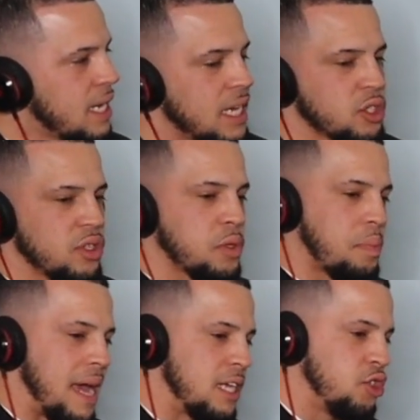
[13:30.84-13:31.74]
Yeah, so it's a
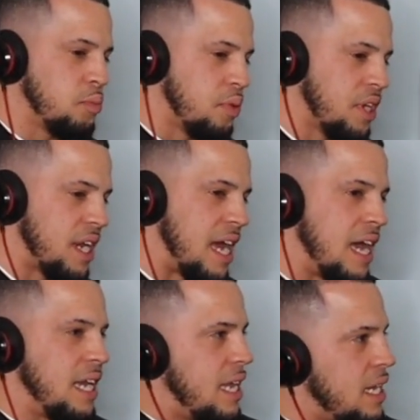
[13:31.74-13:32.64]
patch. You put it
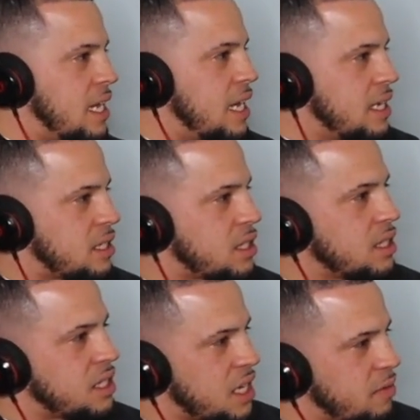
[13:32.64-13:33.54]
on, and it
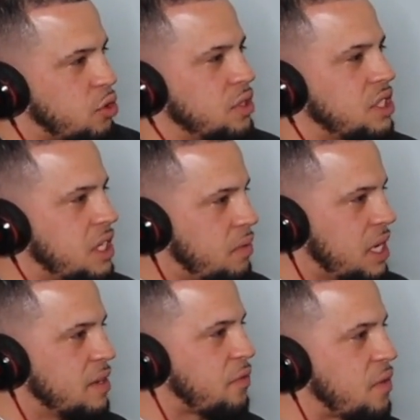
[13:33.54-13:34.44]
gives you the
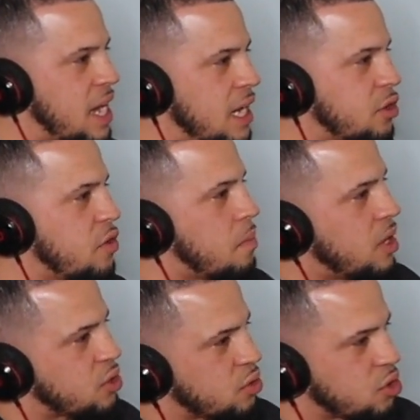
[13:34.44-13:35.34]
CBD effect. Your
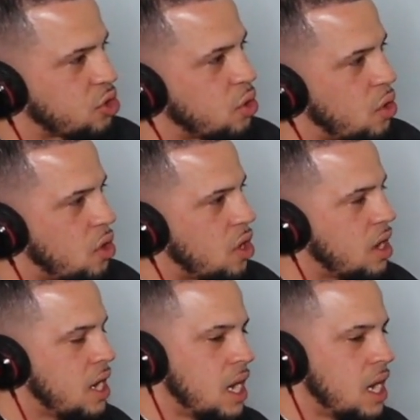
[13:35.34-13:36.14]
muscles are sore.